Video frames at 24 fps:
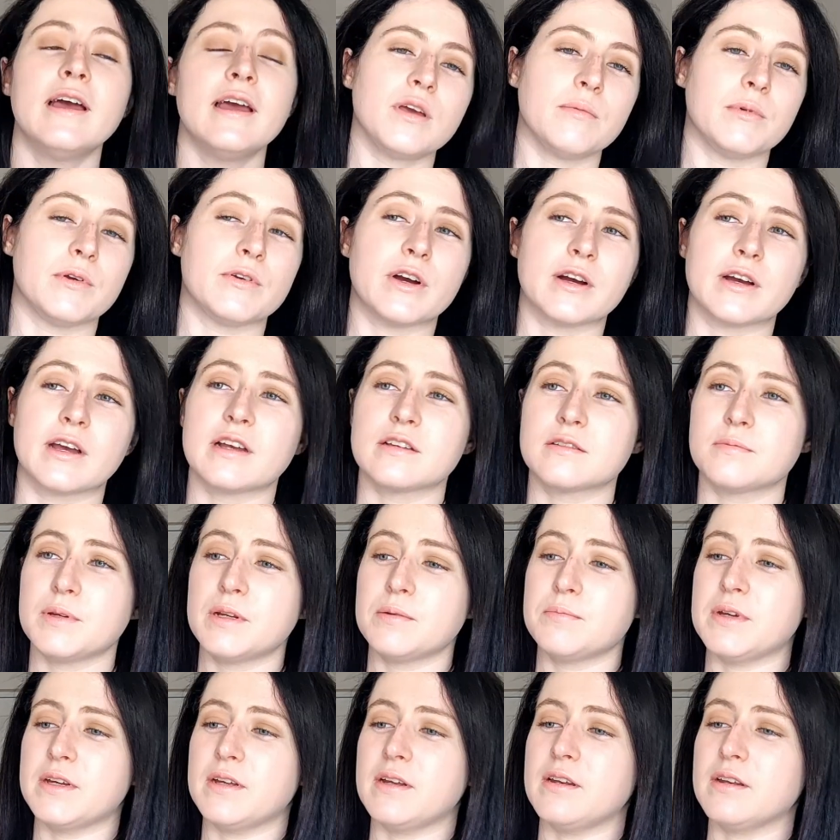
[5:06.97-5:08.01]
Don't get me wrong, it has
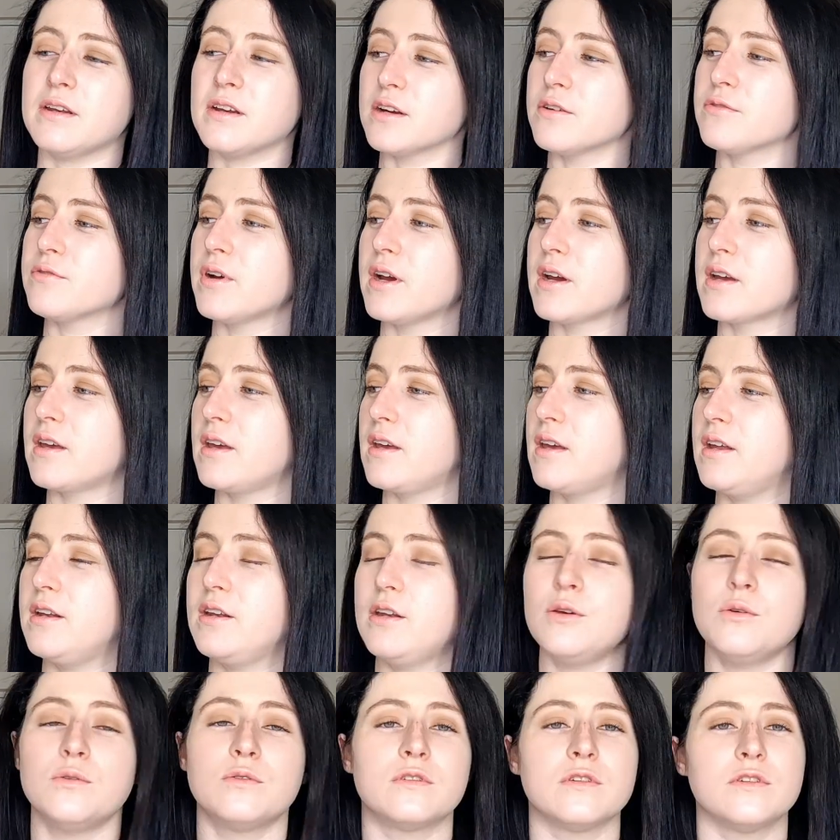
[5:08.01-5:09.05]
been a bit nerve-wracking
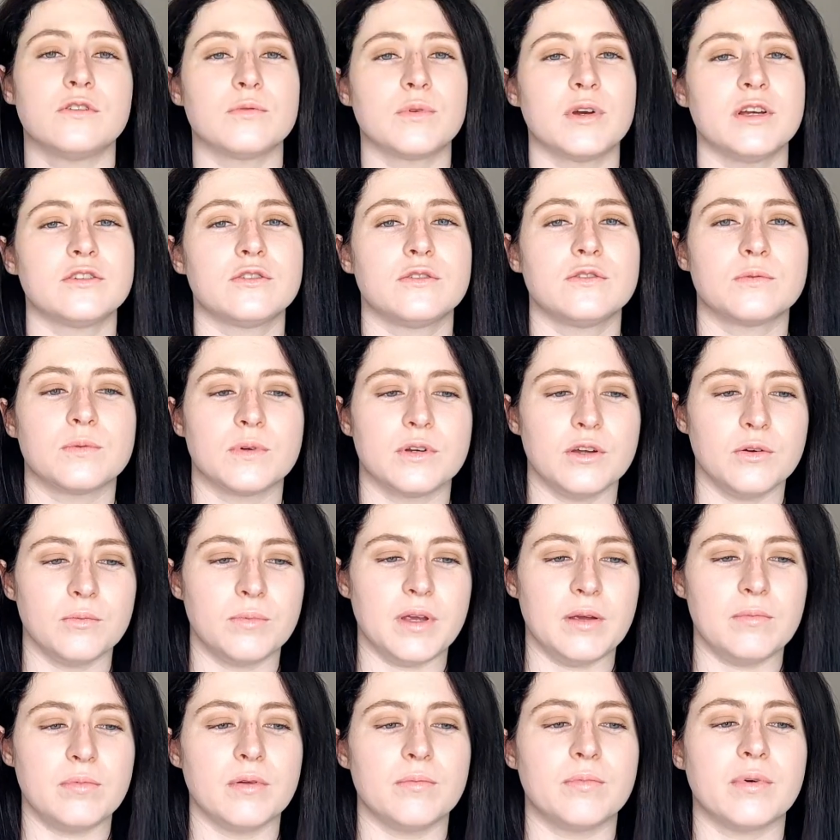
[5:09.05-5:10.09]
in new situations with new
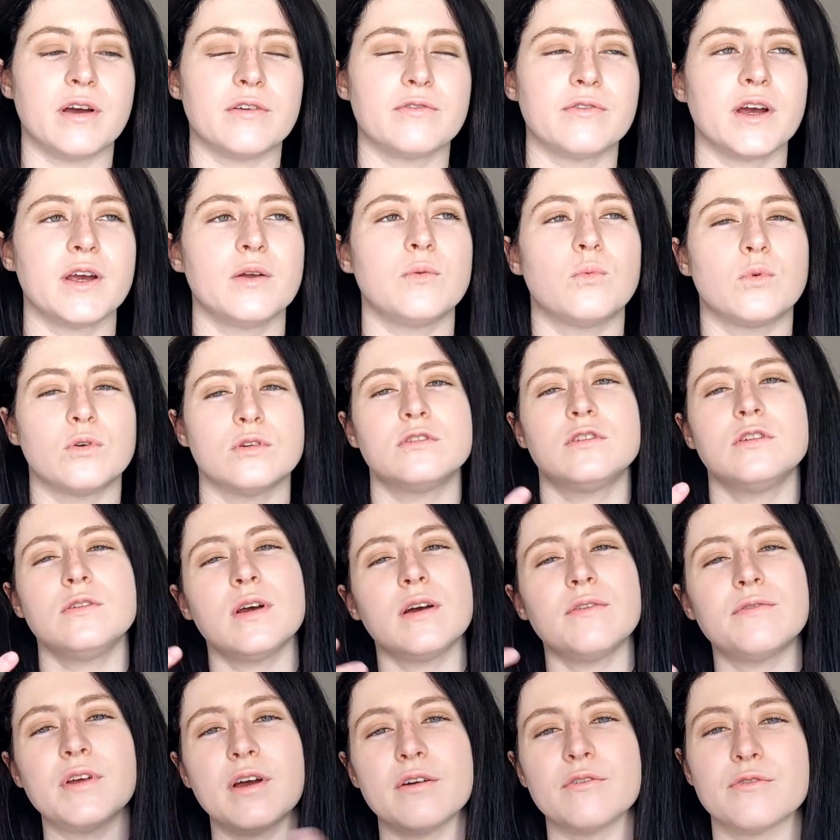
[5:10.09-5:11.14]
people, but I find once
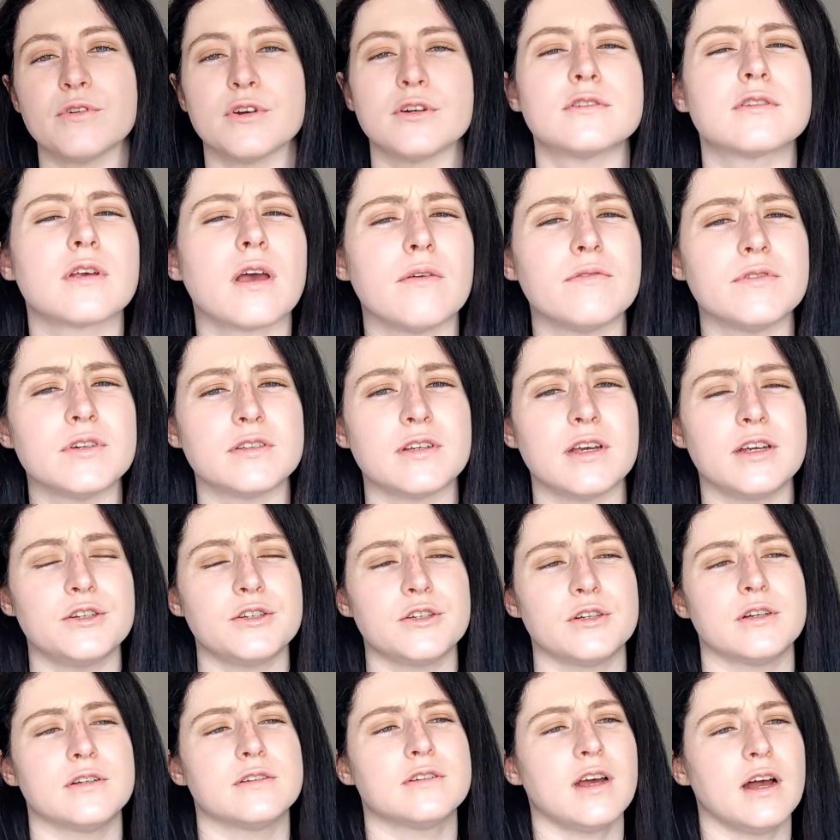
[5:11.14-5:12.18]
you have that first
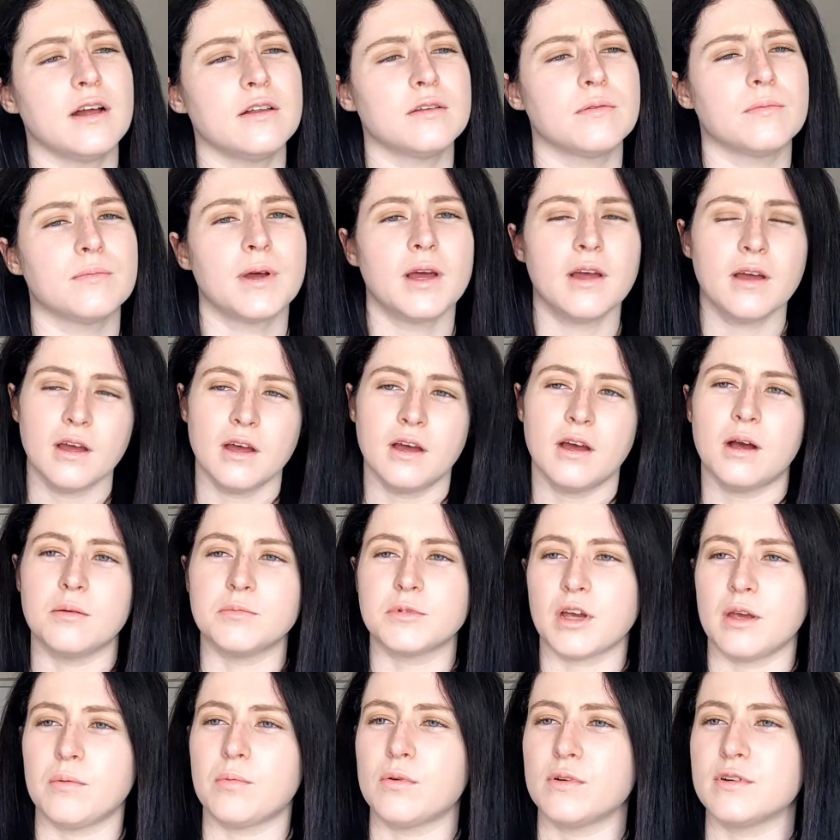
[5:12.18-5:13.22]
conversation and tell them
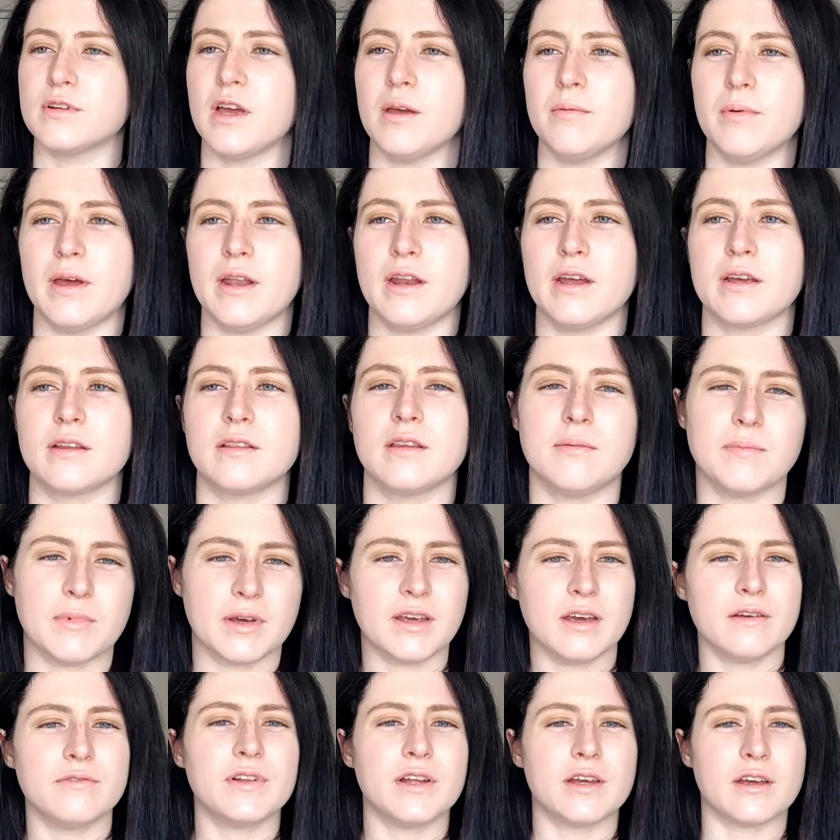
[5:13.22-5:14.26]
I'm type 1 diabetic, they
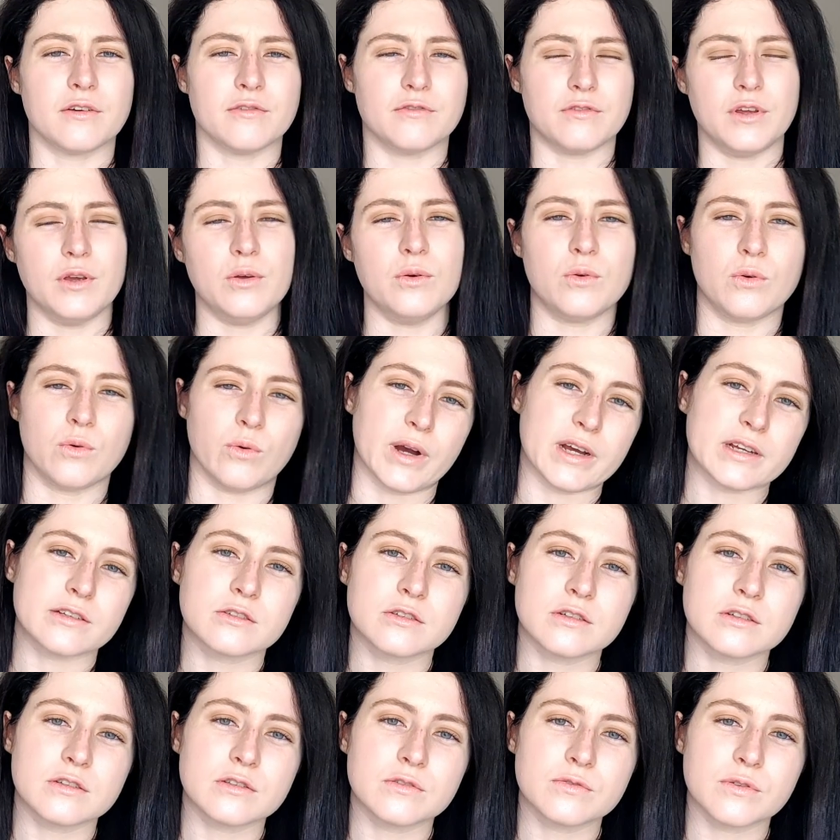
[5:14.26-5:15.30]
might have like a few
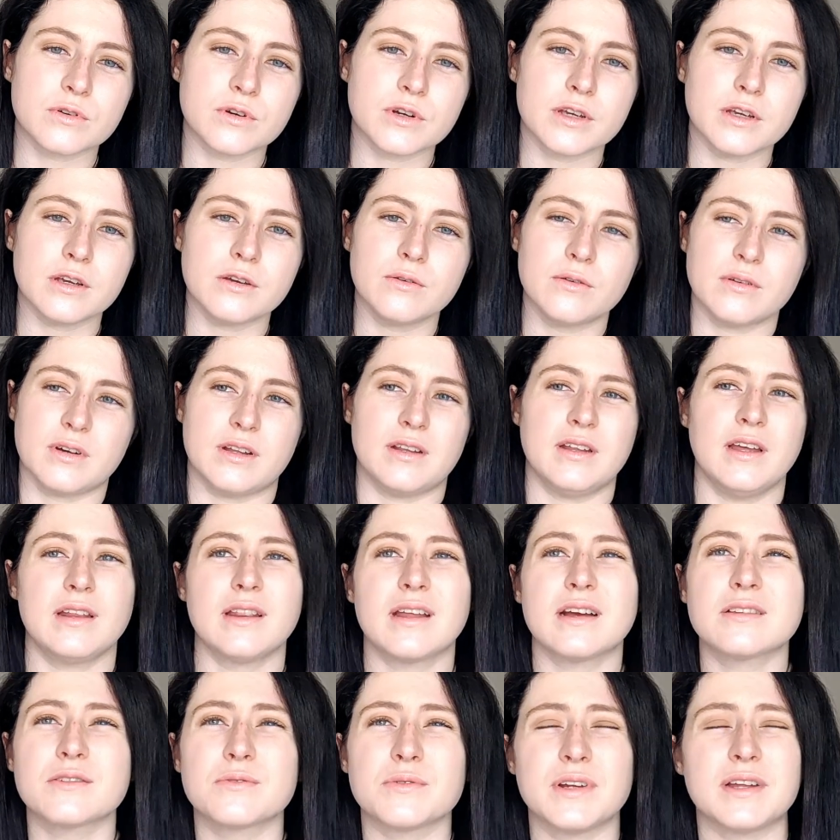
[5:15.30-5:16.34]
questions for you, and
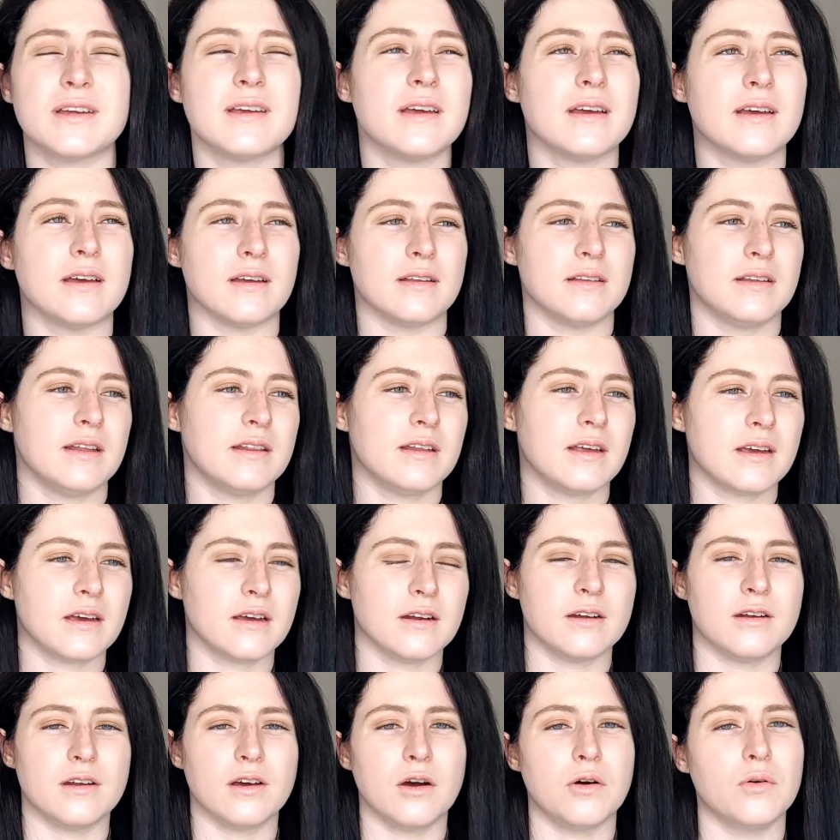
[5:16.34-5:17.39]
then that's really it. Then they
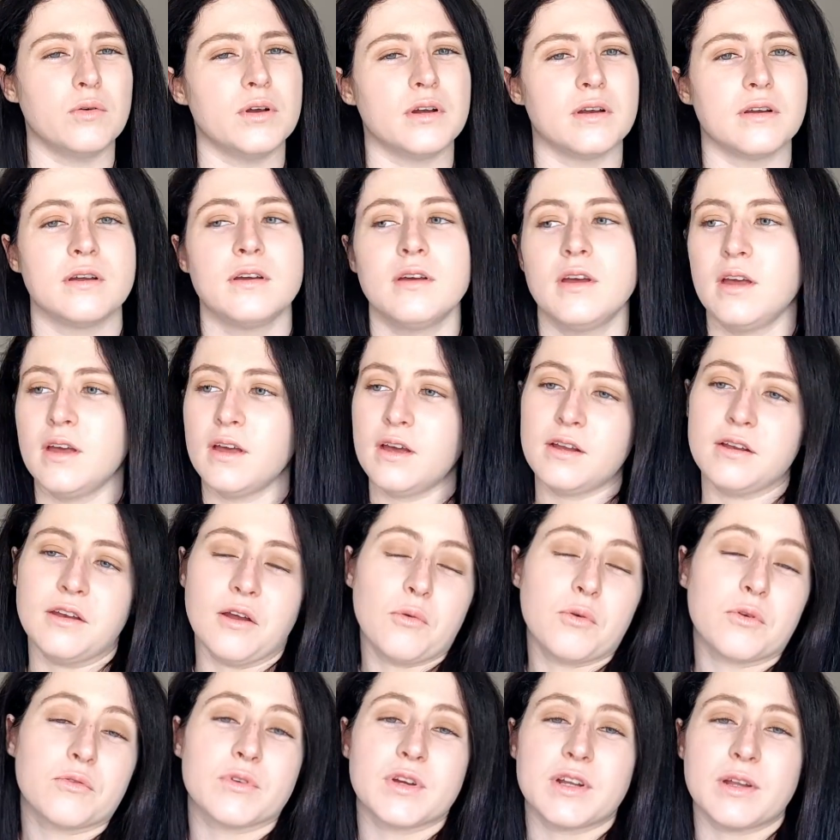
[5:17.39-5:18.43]
kind of know, and
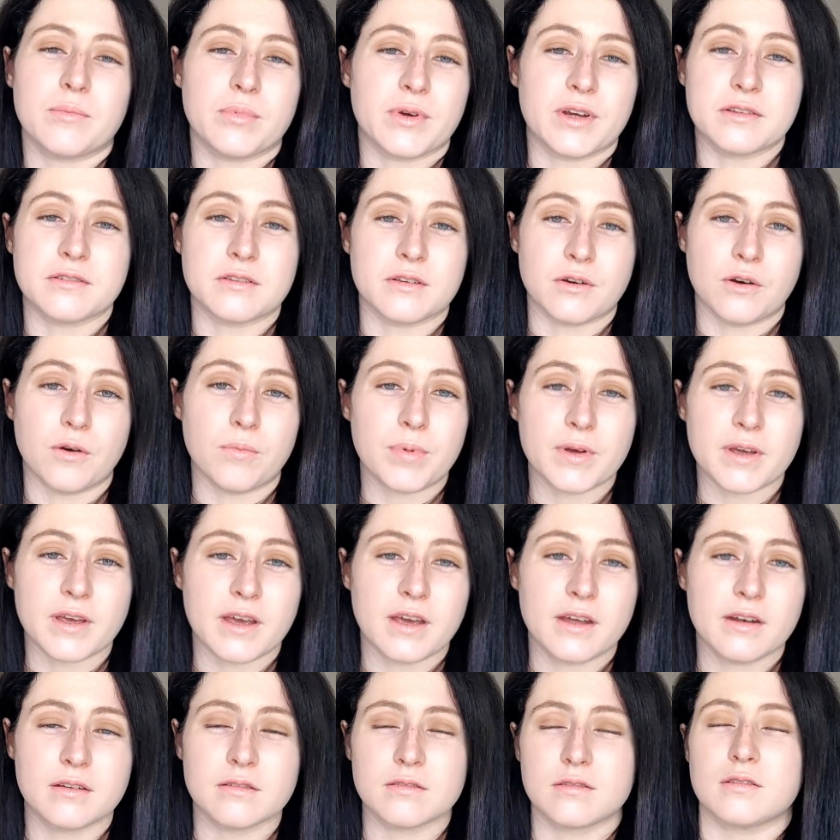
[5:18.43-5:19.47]
no one really brings it up
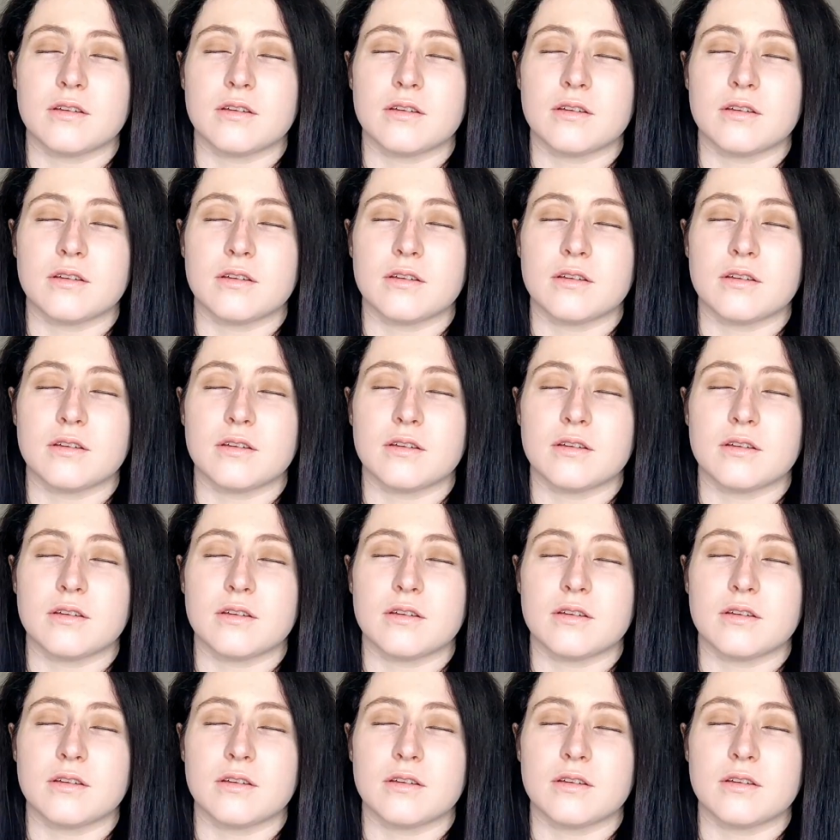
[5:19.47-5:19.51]
again.